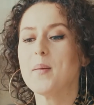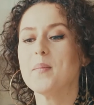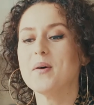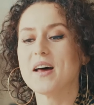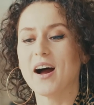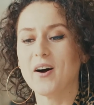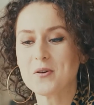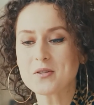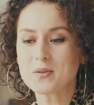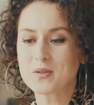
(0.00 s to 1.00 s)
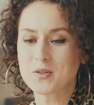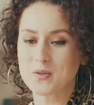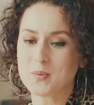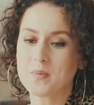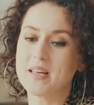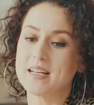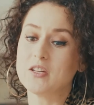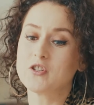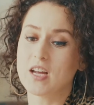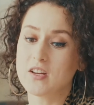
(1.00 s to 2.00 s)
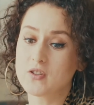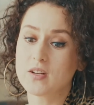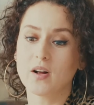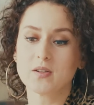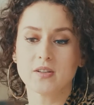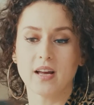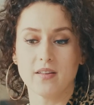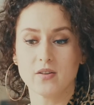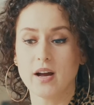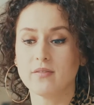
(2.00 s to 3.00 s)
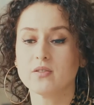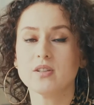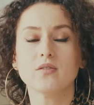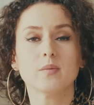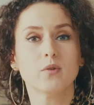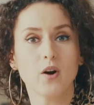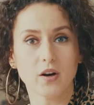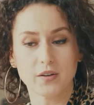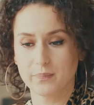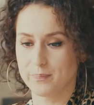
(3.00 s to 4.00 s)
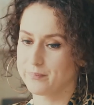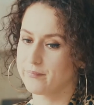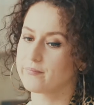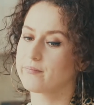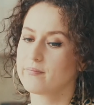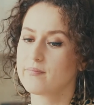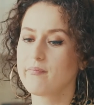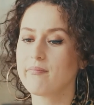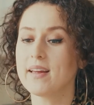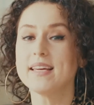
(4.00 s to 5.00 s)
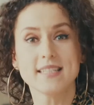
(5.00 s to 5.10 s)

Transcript: but I also assumed that he changed it altogether after a year abroad. He